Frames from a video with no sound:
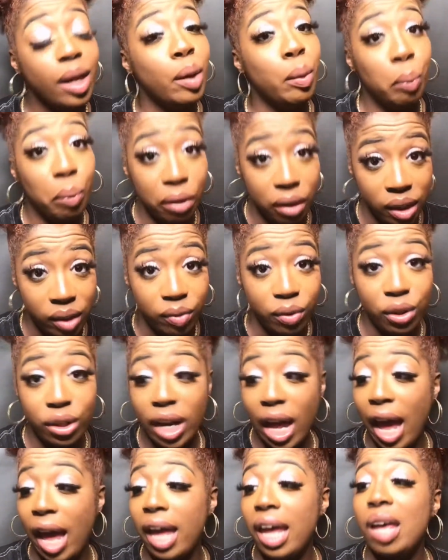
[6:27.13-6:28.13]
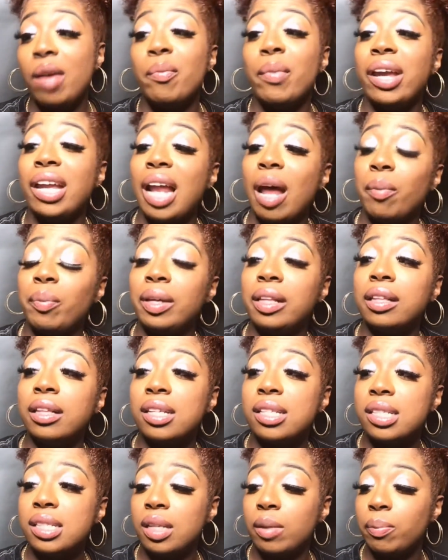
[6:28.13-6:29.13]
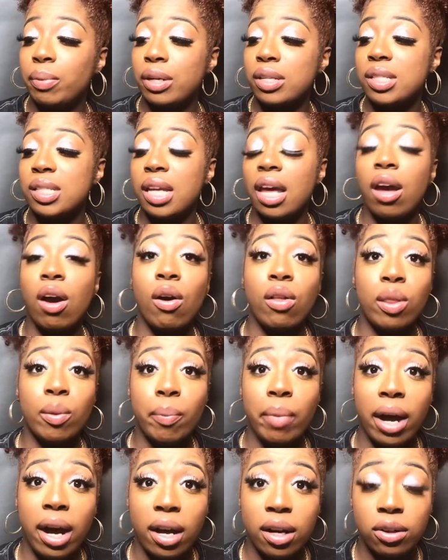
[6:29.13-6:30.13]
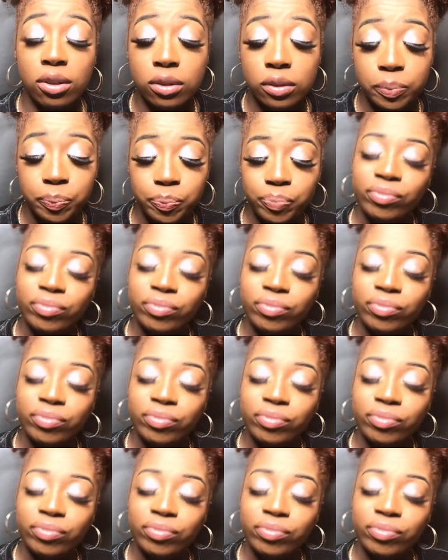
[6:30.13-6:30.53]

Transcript: Believe it or not, it may not be listed per se on the bottle